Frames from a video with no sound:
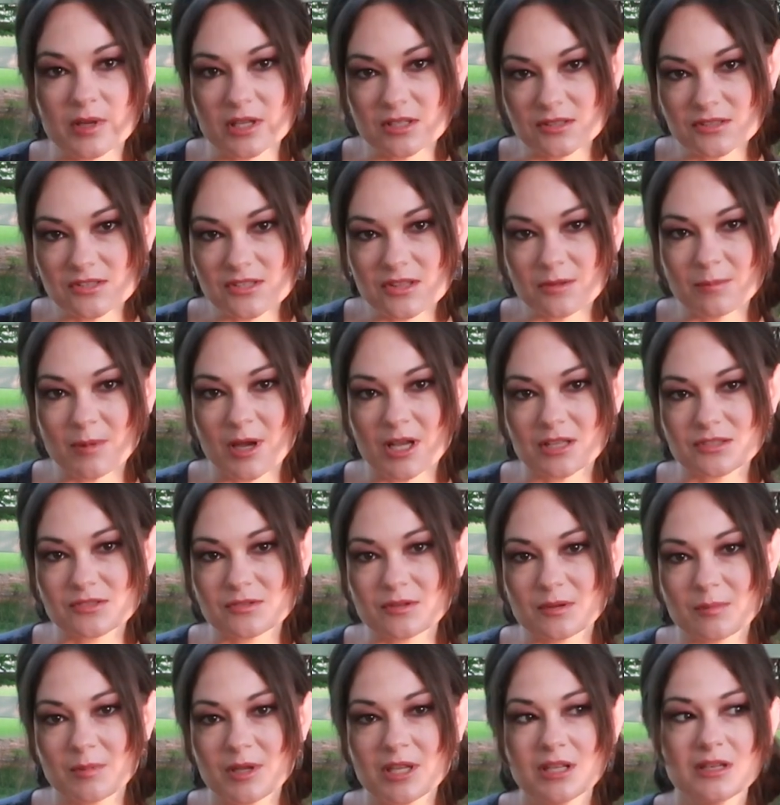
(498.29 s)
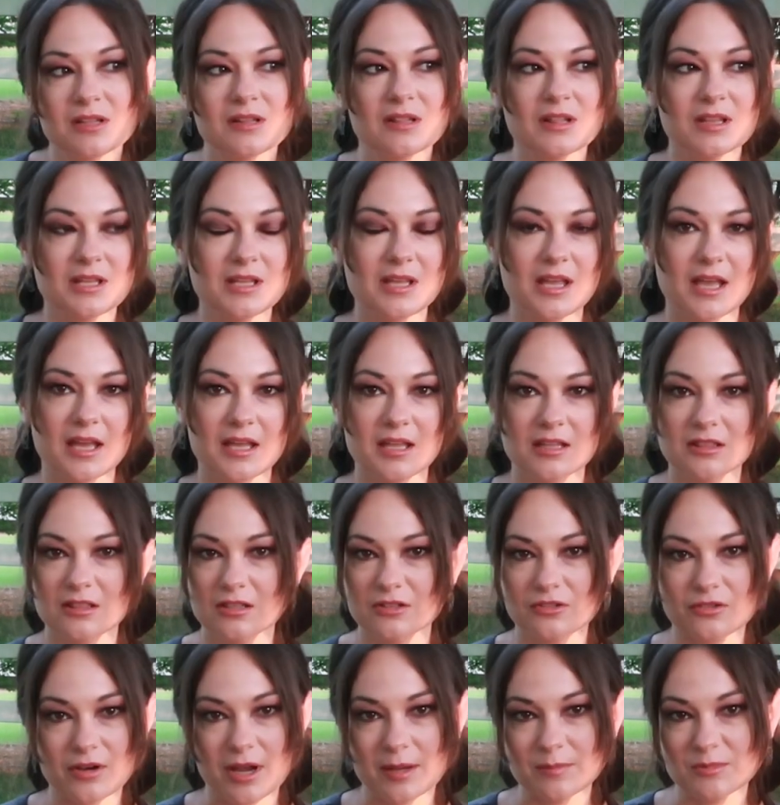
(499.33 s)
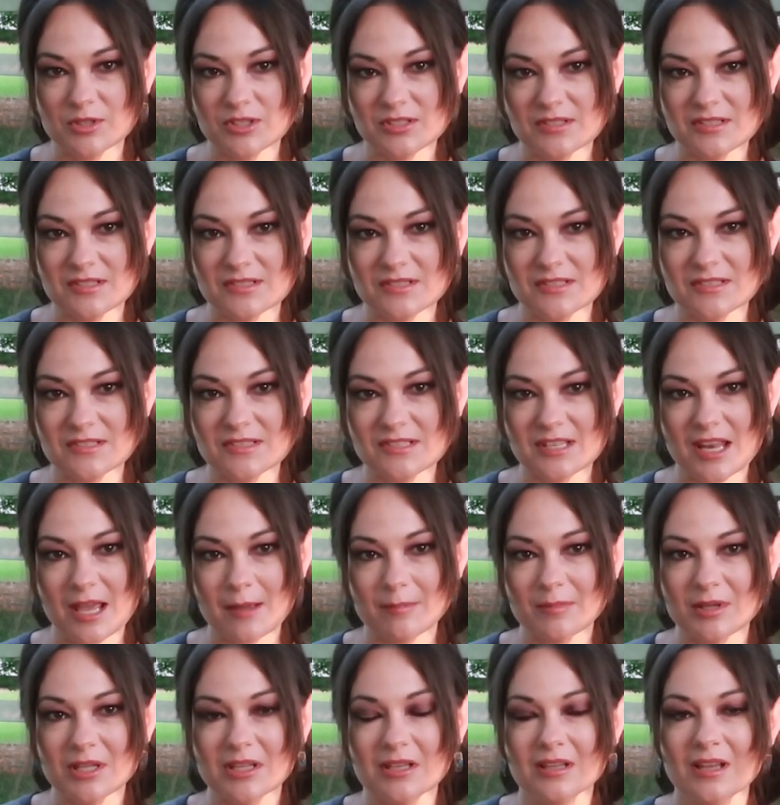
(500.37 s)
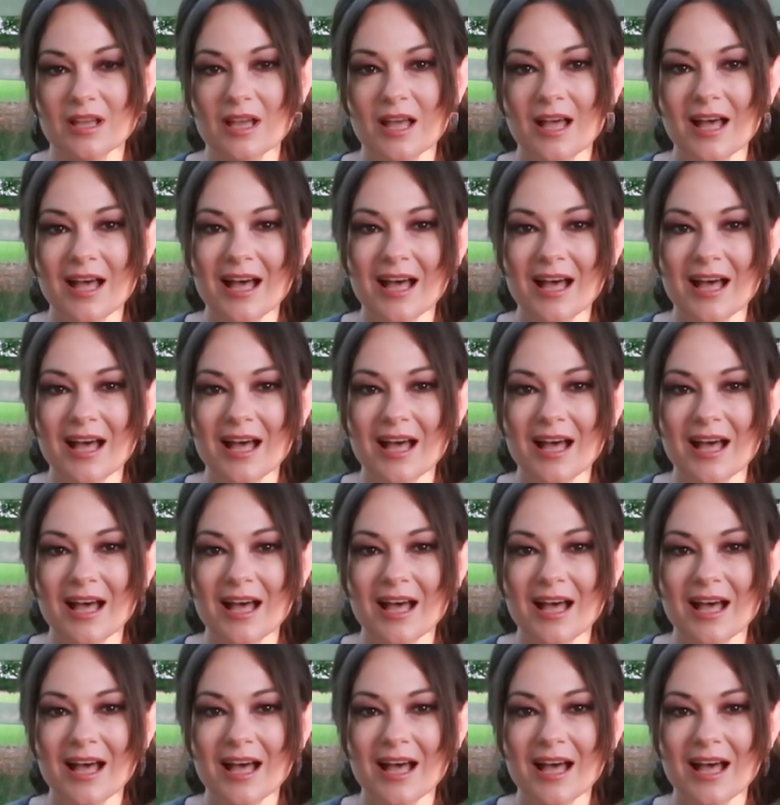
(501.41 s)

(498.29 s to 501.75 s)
into the box repeatedly and the trap just isn't snapping.